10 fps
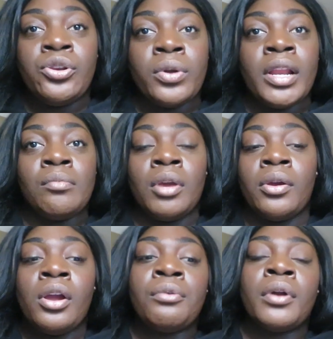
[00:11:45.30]
during that
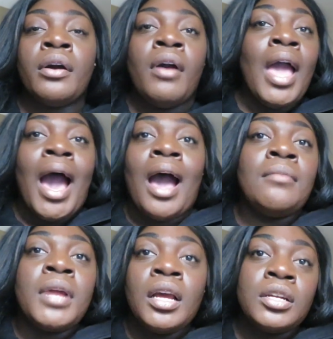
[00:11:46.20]
merry-go-round,
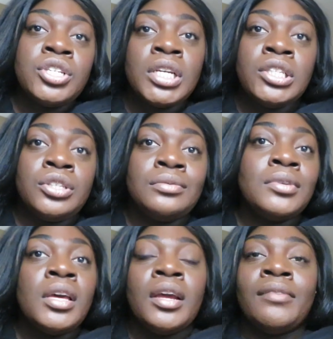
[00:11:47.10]
I'm not gonna judge you.
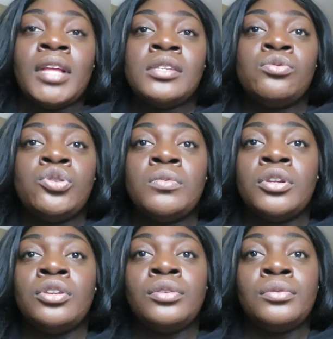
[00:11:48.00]
If that's what you
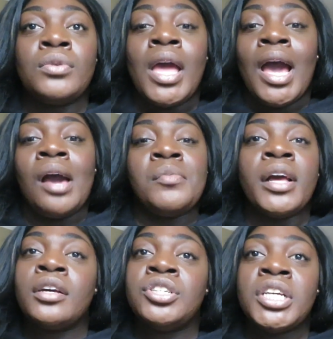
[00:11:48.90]
want to do, I'm
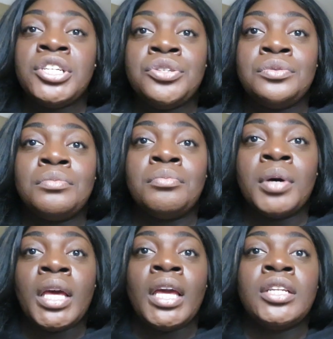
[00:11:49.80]
not gonna judge you,
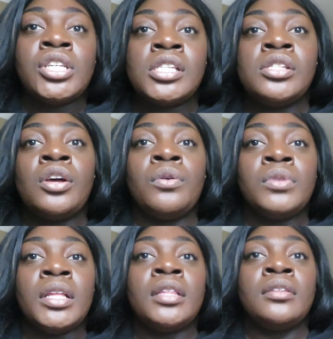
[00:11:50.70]
but just know
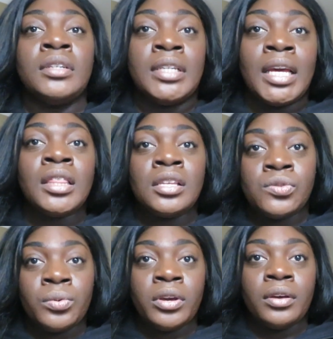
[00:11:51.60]
that death
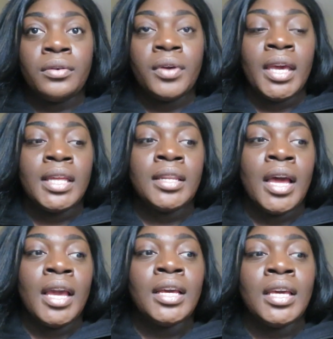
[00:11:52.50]
is real, and
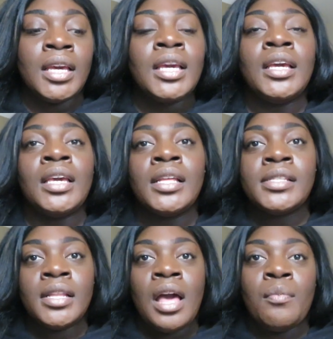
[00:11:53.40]
like, it can
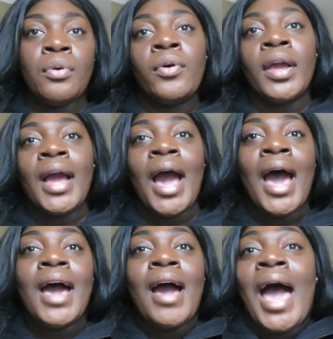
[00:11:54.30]
get to that point.
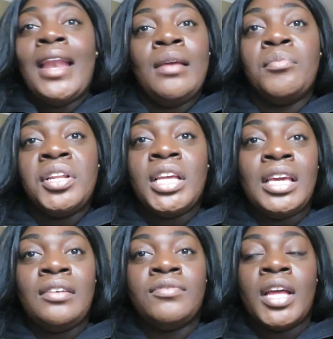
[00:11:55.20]
I didn't
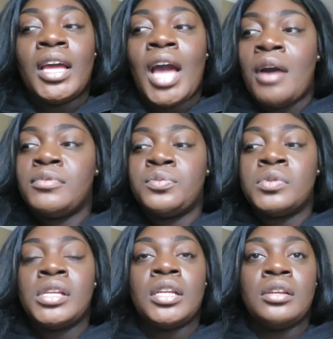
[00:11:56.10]
believe that I was
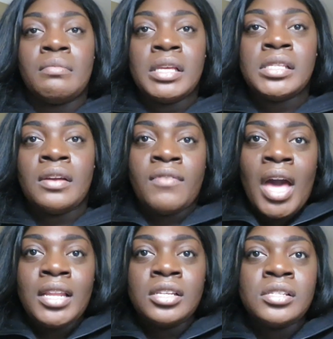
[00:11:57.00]
really in a domestic
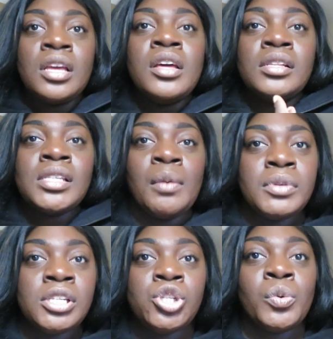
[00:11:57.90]
violence type
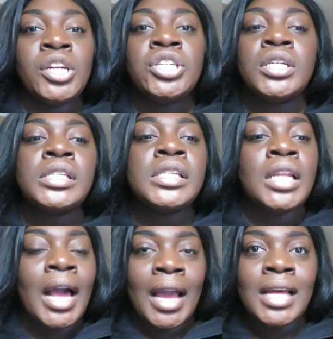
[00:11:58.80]
of situation
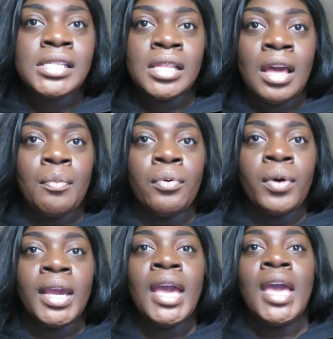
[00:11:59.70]
until I got to that
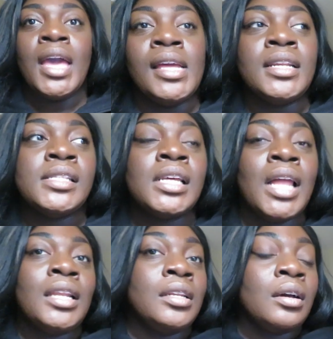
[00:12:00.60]
point, and until
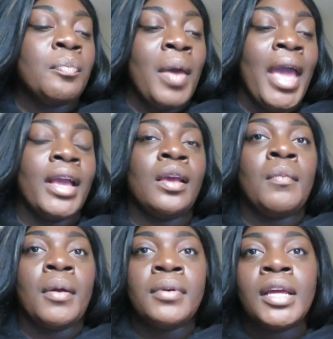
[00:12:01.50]
I looked back
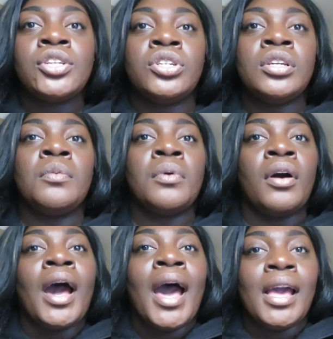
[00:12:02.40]
in my relationship
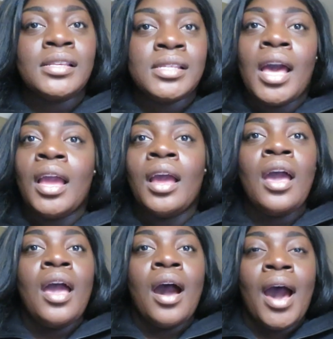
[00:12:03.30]
on hindsight,
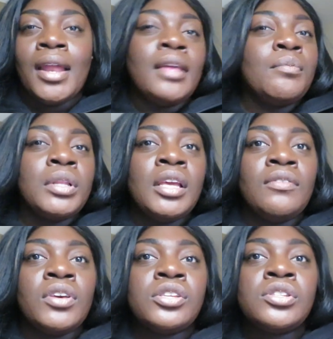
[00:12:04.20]
I didn't
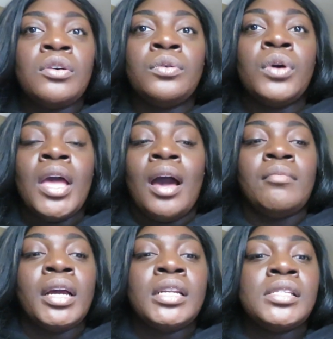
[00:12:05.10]
believe it. So
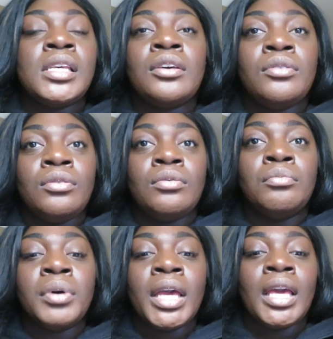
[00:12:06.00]
I'm not gonna tell you,
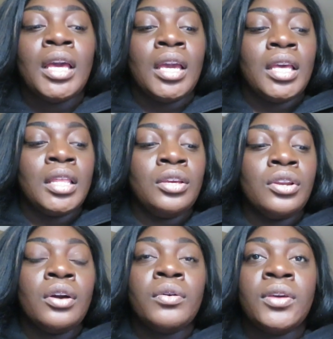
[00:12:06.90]
but you
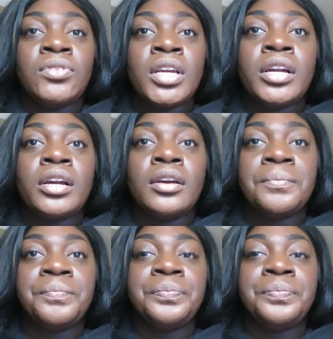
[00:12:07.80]
know, if there